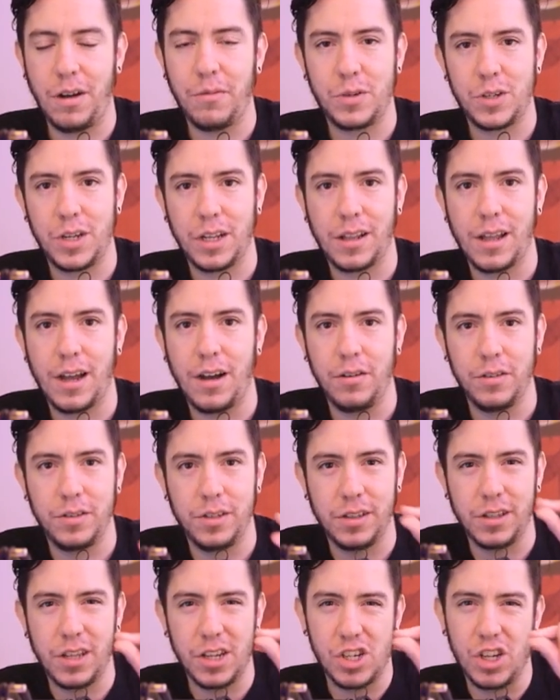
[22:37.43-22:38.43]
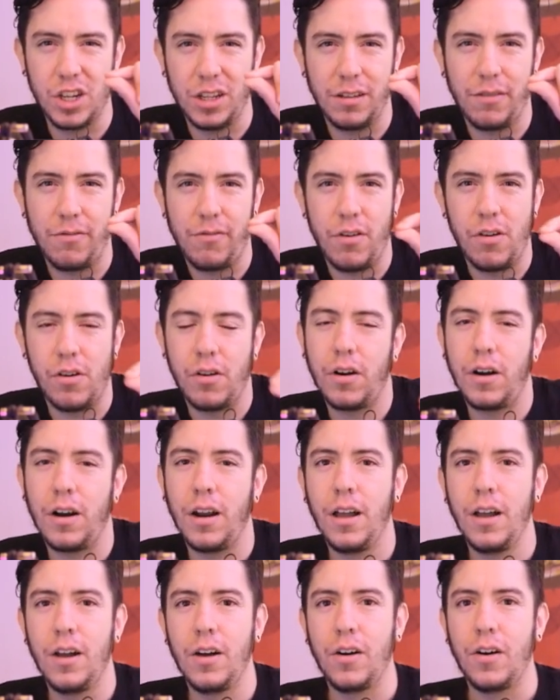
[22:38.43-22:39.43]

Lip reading: object, how is it touching the floor,